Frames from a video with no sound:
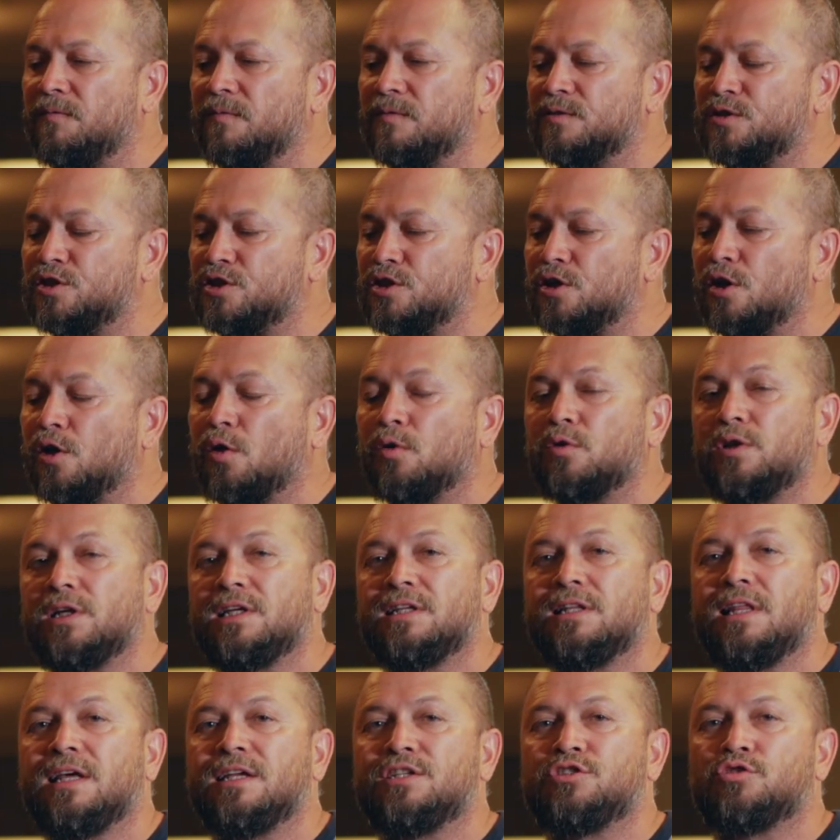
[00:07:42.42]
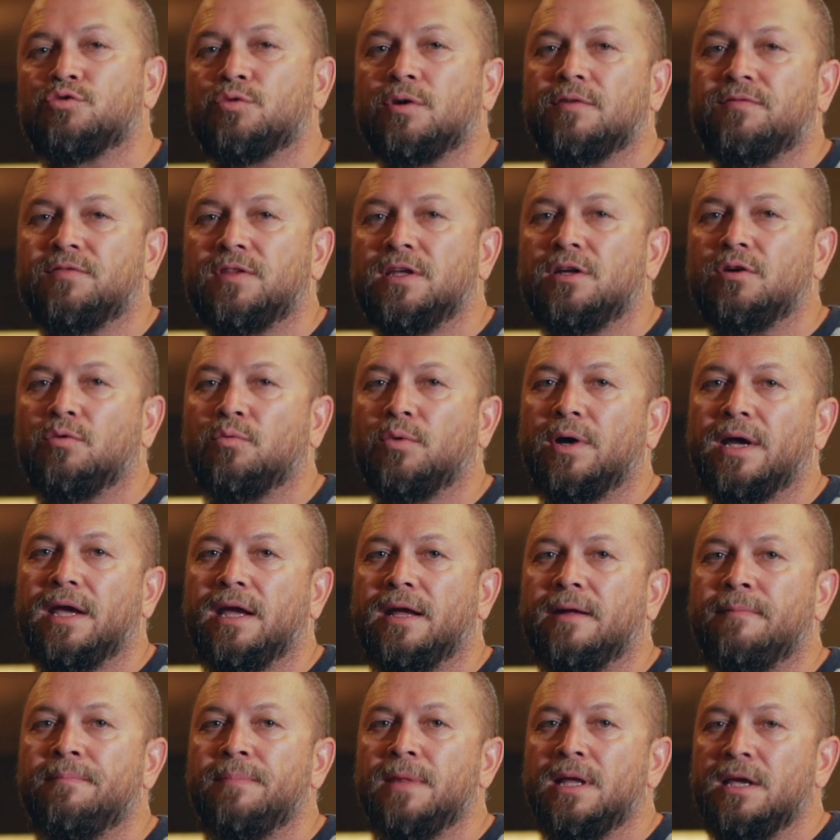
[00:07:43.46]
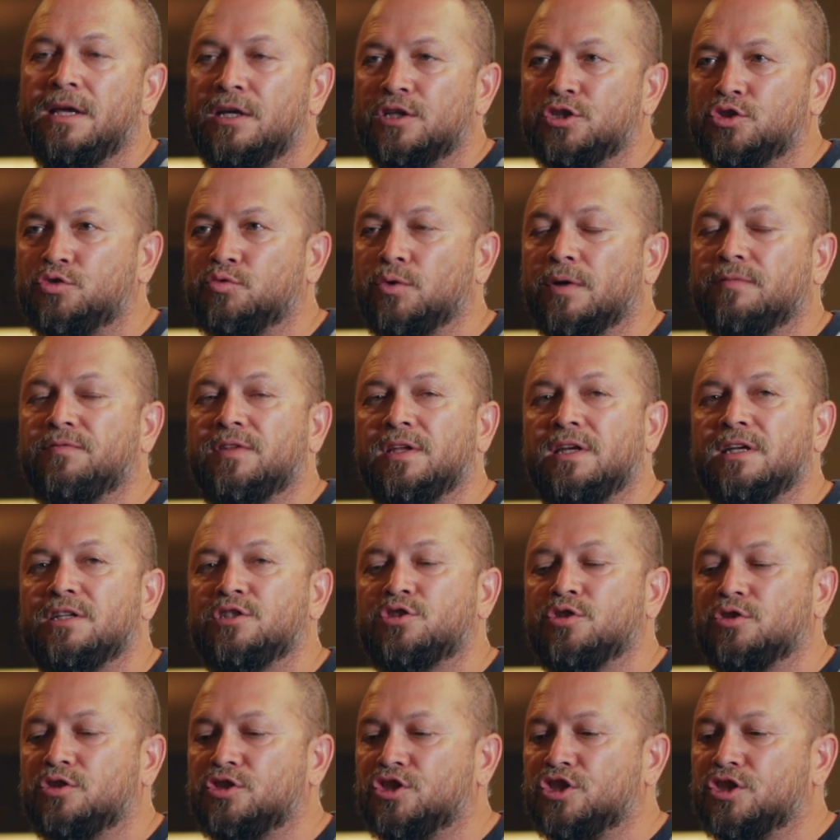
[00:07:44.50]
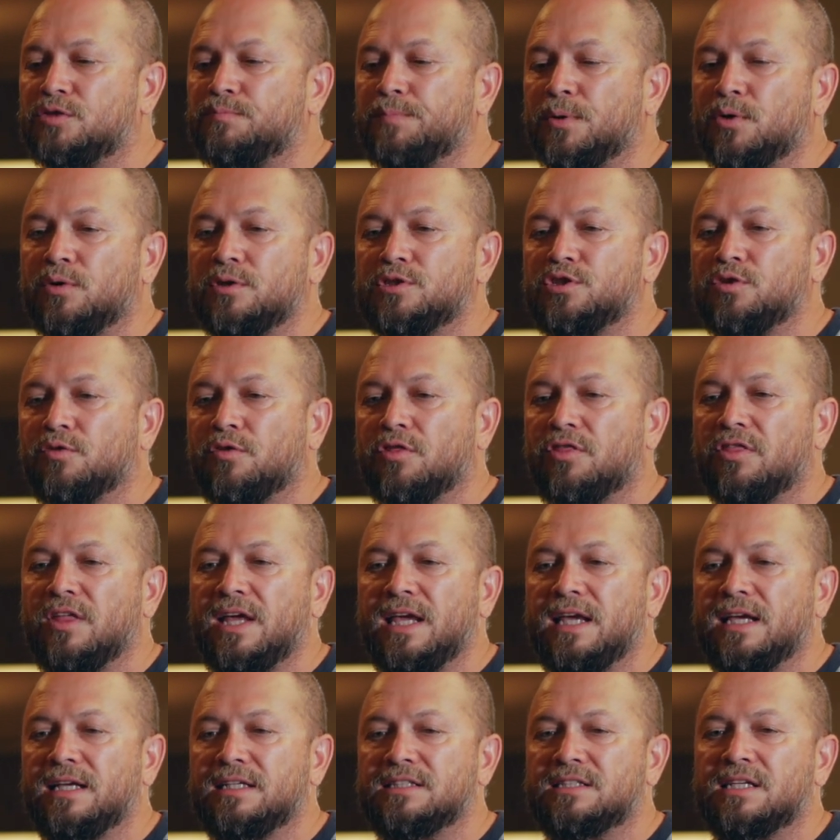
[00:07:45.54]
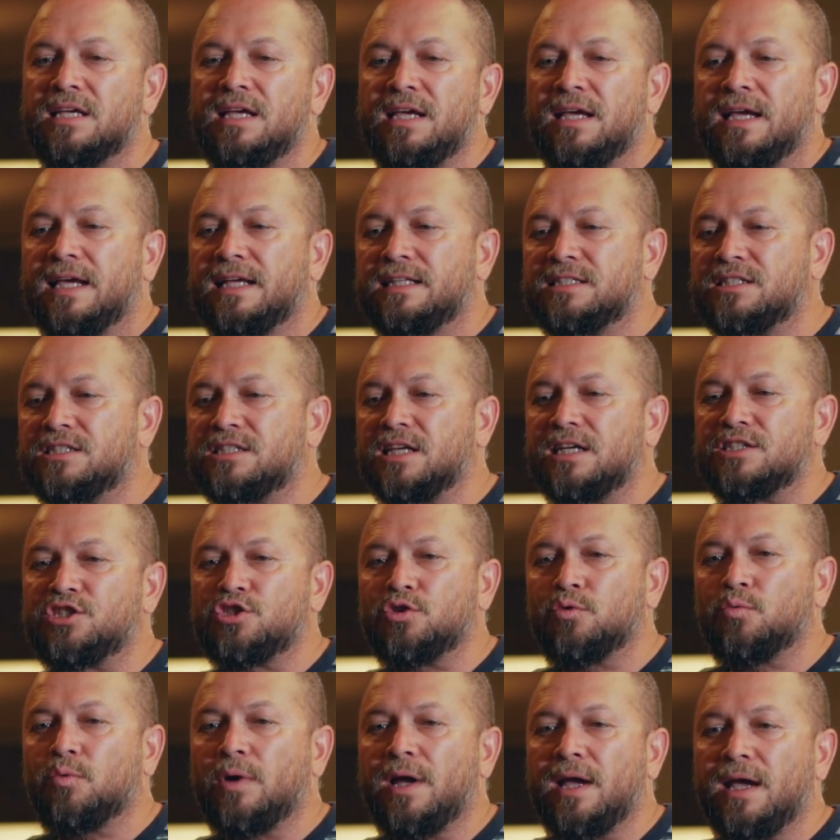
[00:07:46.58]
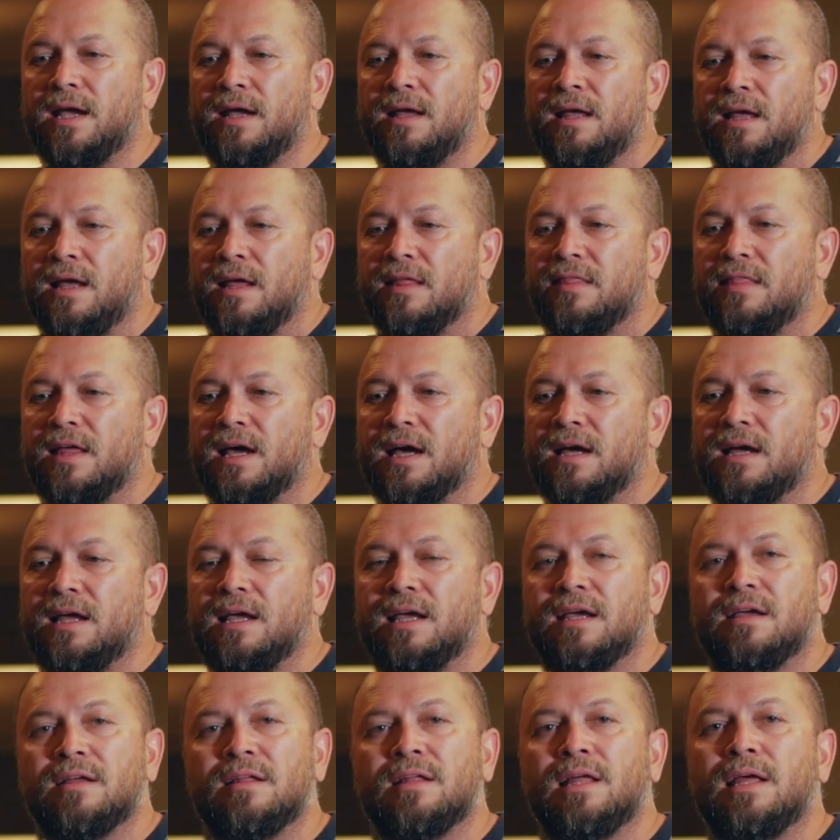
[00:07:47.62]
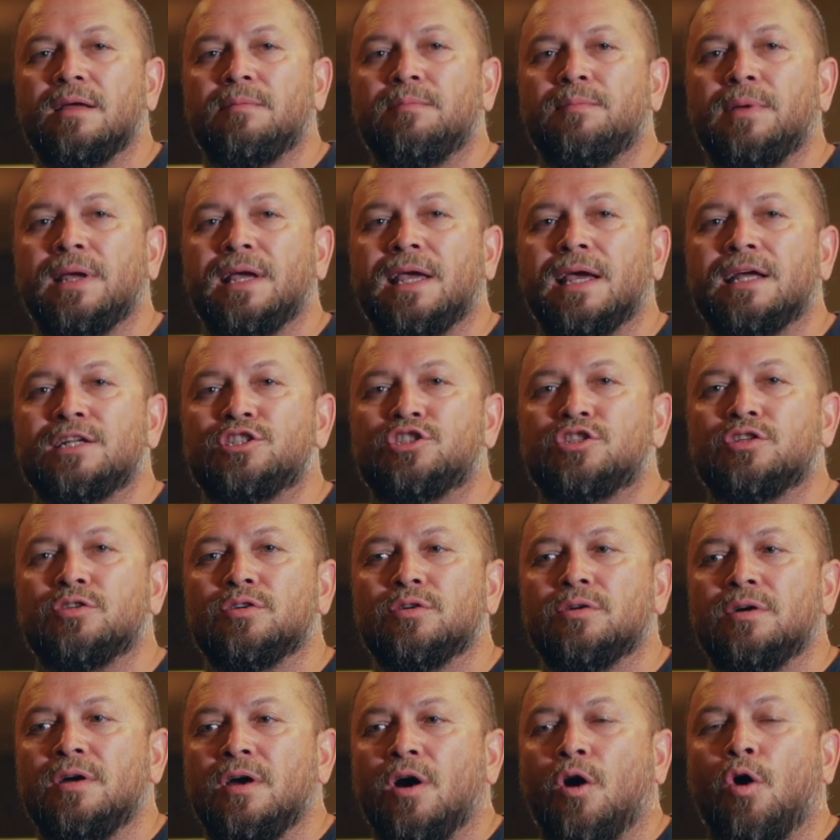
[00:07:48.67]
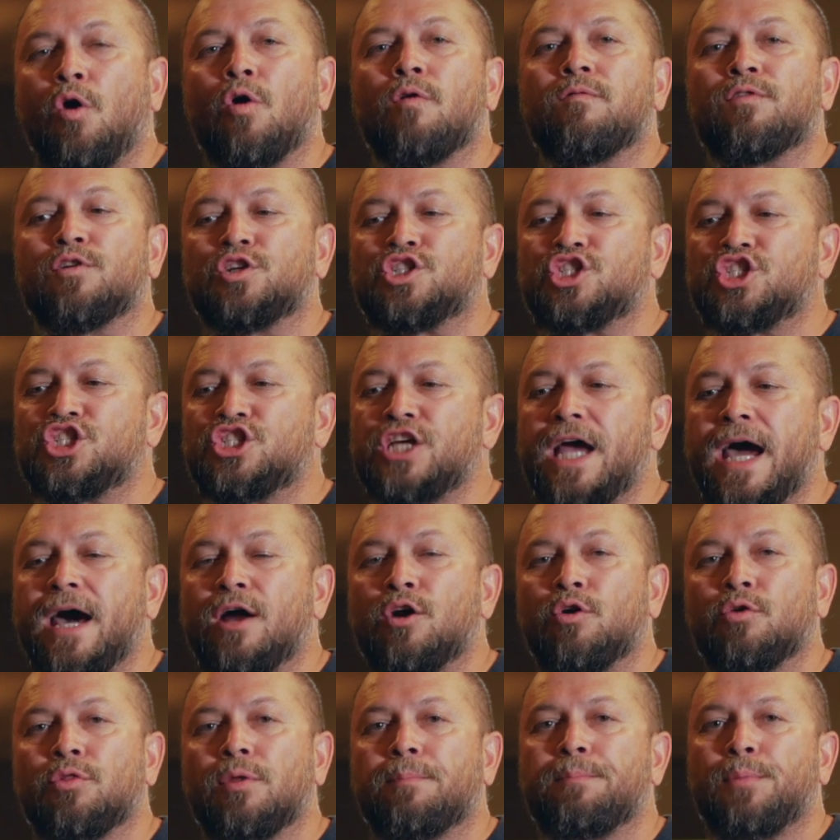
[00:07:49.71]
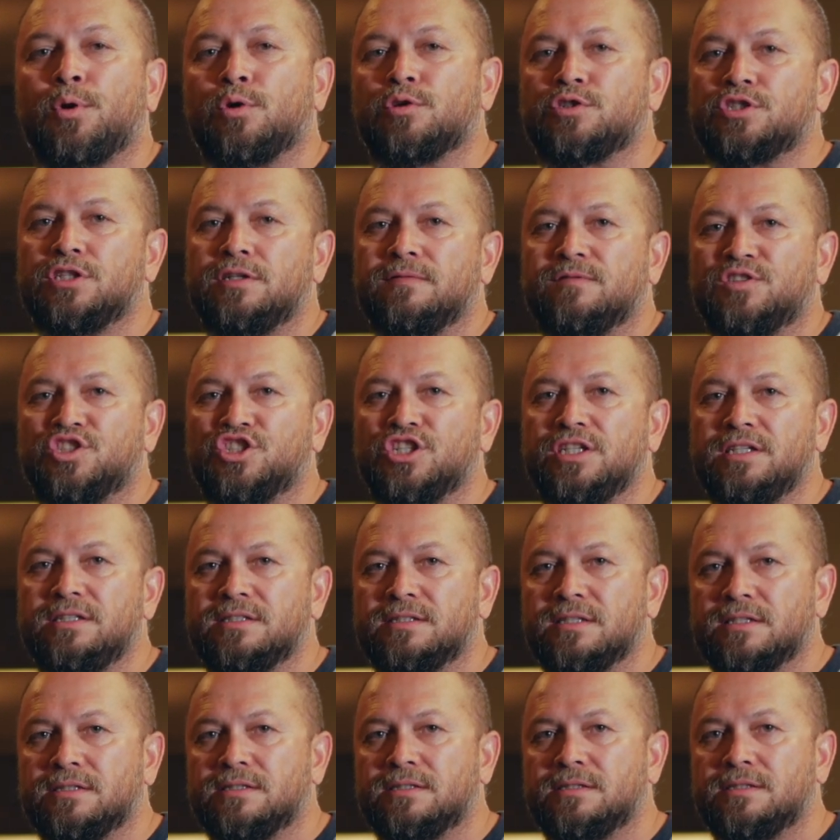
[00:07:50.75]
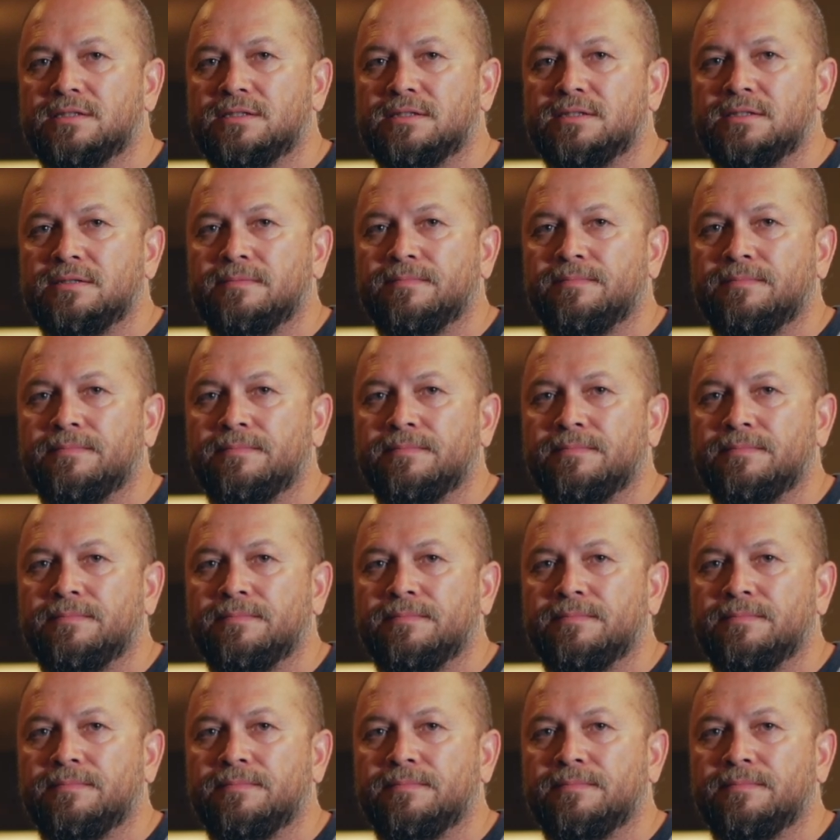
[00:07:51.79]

slowly they drifted away, drifted into spiritual things in such a way that it began to overshadow the person of Jesus.